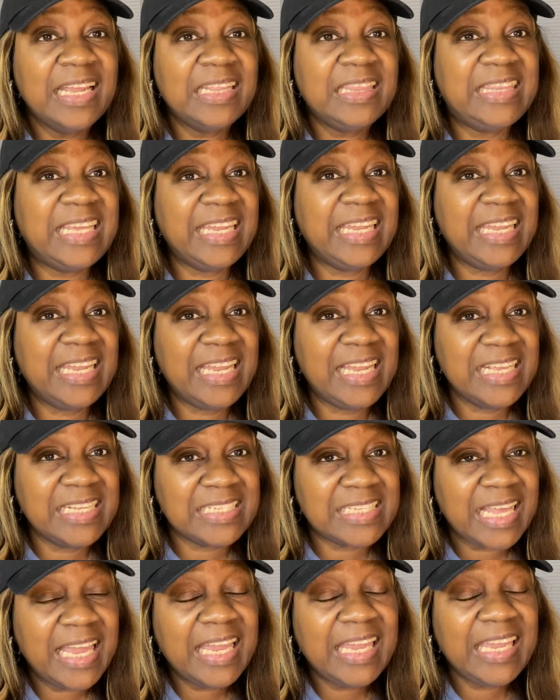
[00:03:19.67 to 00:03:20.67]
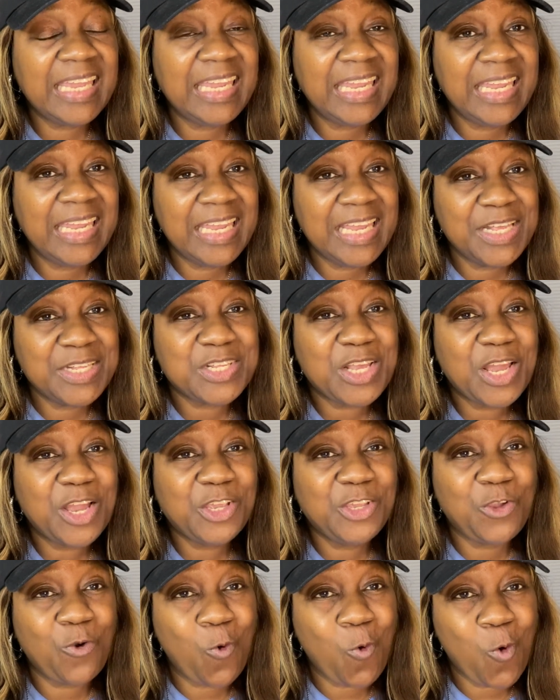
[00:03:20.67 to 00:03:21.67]
This is
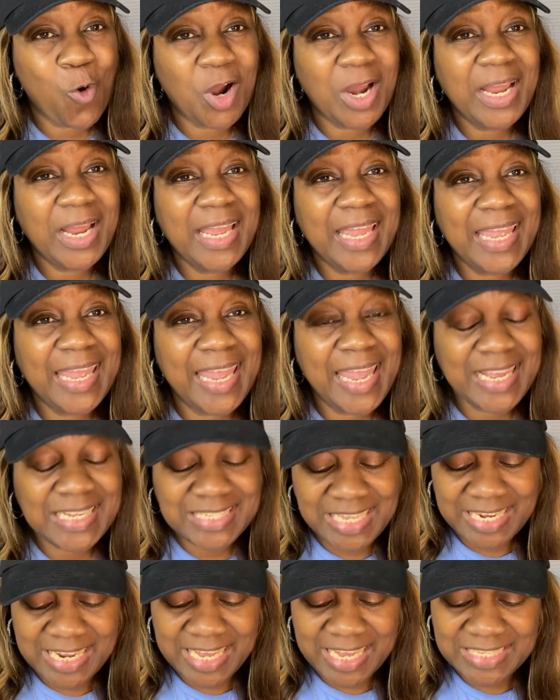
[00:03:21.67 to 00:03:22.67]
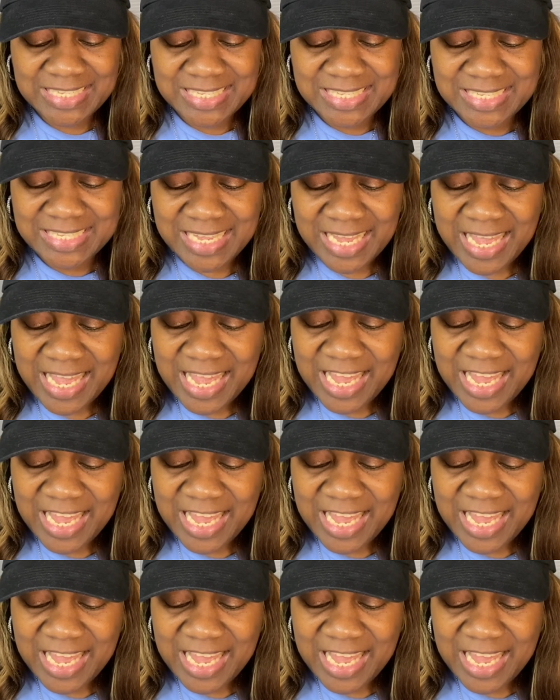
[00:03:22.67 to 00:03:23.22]
your exodus.